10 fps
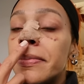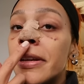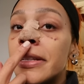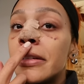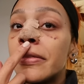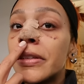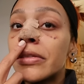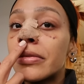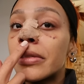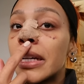bit still feels
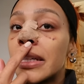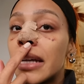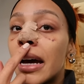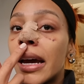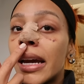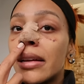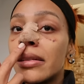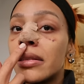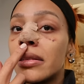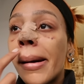really
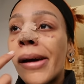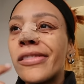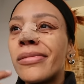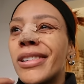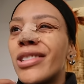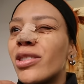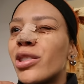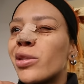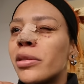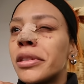tight. However, my
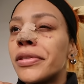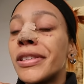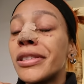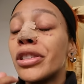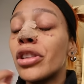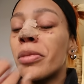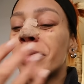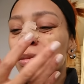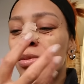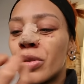nostrils feel so
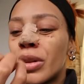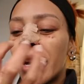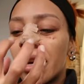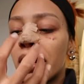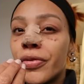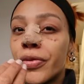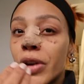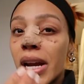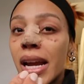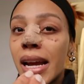much more like
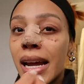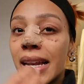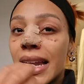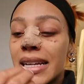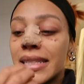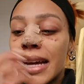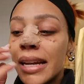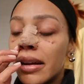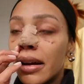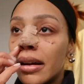free and less
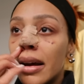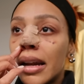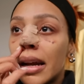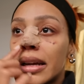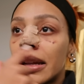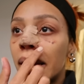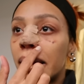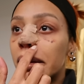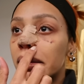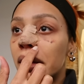tender and I can
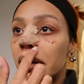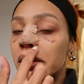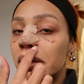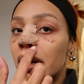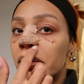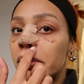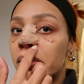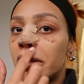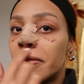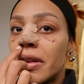like touch them and
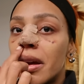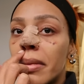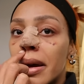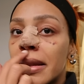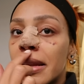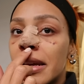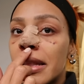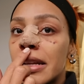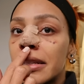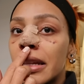move them and it,
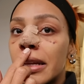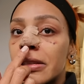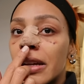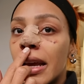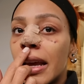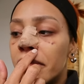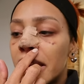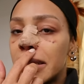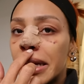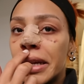there's literally
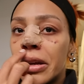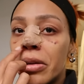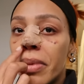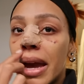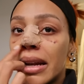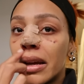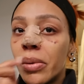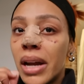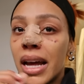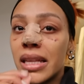basically no pain. Like
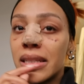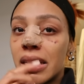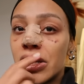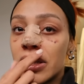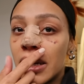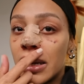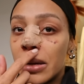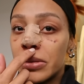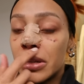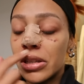when I had the stitches in and I
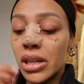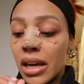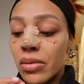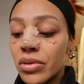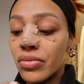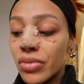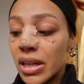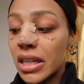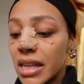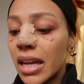was touching it, it was
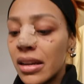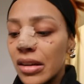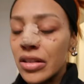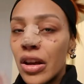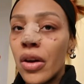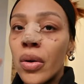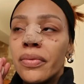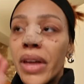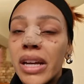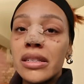really tender. So
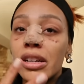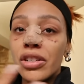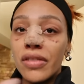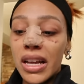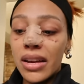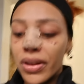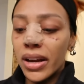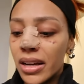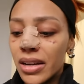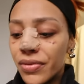that is such a relief. Like
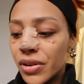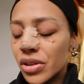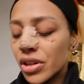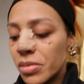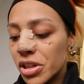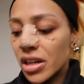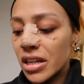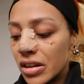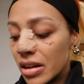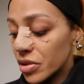it feels so much much
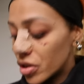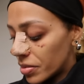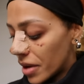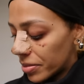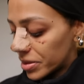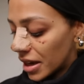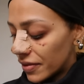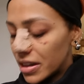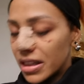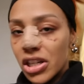nicer and I'm super happy to have
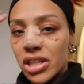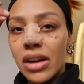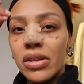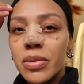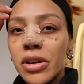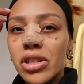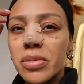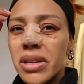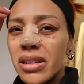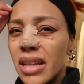the stitches out as well just
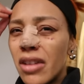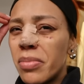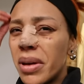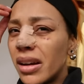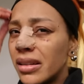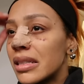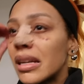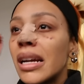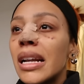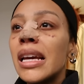because they're a bit
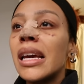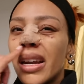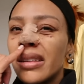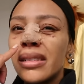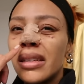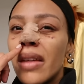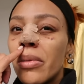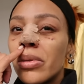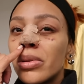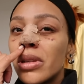unsightly and they
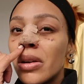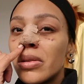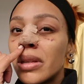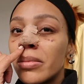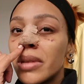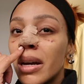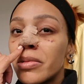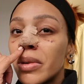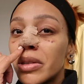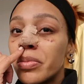were also sometimes
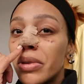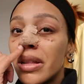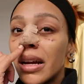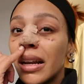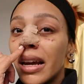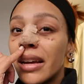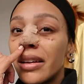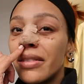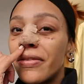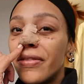when I was breathing like
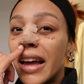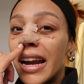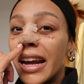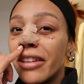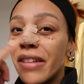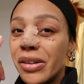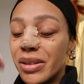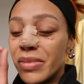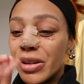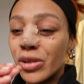flailing around
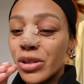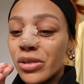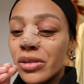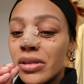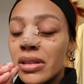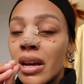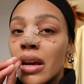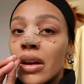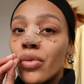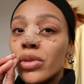in my nostrils
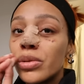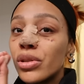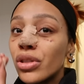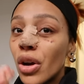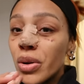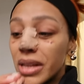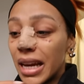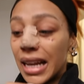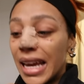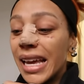which was so
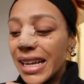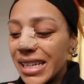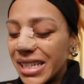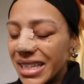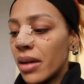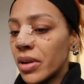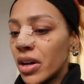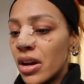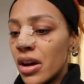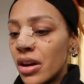ticklish. I'm
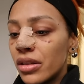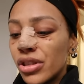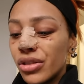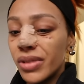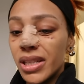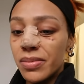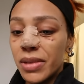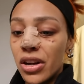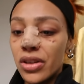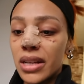gonna just rinse my
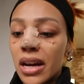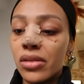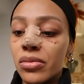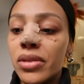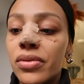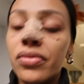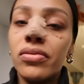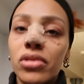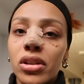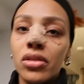nose out with,
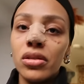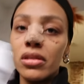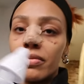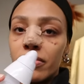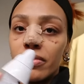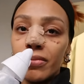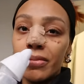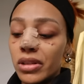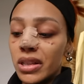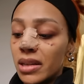you know, the
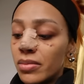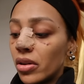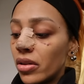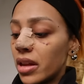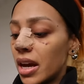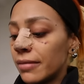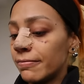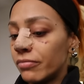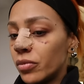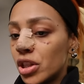rinsey bottle thing,
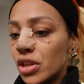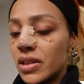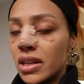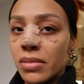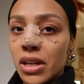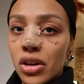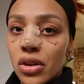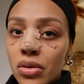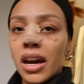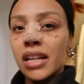which you've seen me
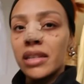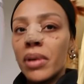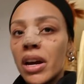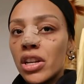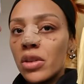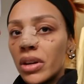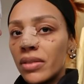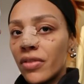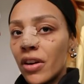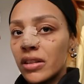do. I had to buy a new one in
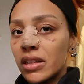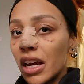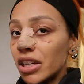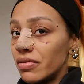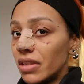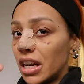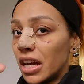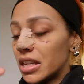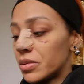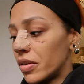France. I actually really
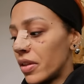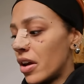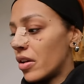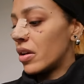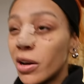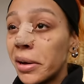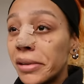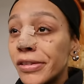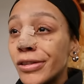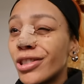like this one though. Oh, it
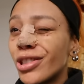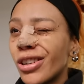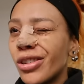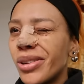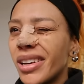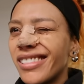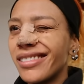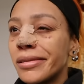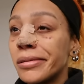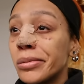feels so
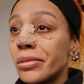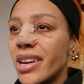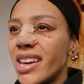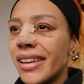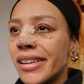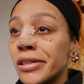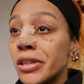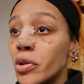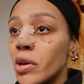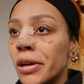weird and
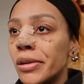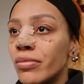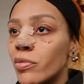so good.